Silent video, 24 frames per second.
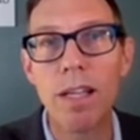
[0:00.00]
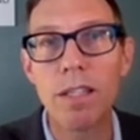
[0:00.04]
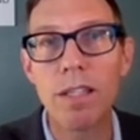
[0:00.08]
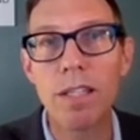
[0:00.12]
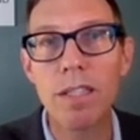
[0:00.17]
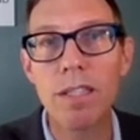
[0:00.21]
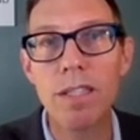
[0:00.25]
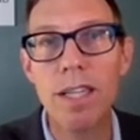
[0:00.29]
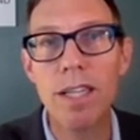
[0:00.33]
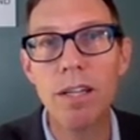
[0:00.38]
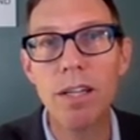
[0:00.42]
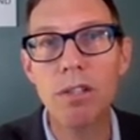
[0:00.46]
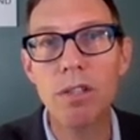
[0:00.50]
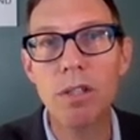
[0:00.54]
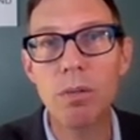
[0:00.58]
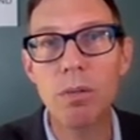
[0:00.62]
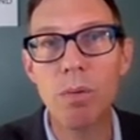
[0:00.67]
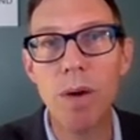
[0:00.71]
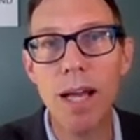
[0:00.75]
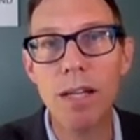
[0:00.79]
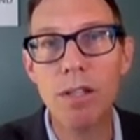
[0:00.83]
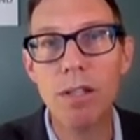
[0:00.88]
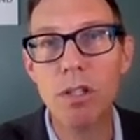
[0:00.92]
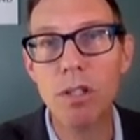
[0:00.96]
to sell to
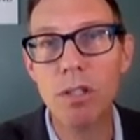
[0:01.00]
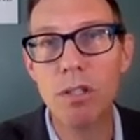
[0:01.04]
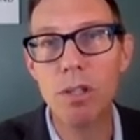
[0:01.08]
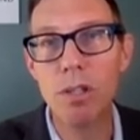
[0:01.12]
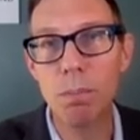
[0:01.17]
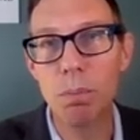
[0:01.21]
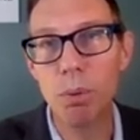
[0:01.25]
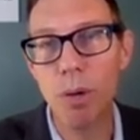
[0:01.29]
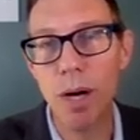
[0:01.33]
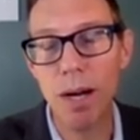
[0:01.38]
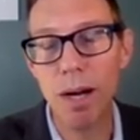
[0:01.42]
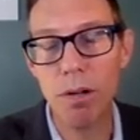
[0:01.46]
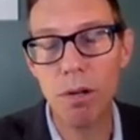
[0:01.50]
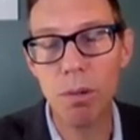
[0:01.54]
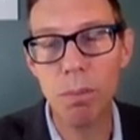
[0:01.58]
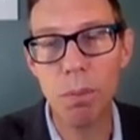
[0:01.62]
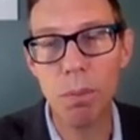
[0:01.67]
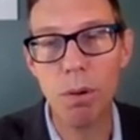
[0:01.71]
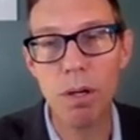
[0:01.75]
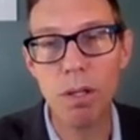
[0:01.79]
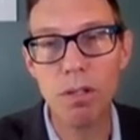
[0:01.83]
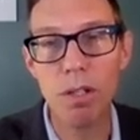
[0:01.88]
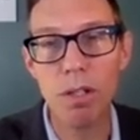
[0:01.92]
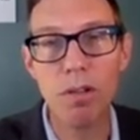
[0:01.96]
ranchers and predator
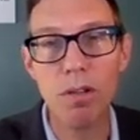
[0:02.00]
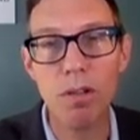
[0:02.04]
boards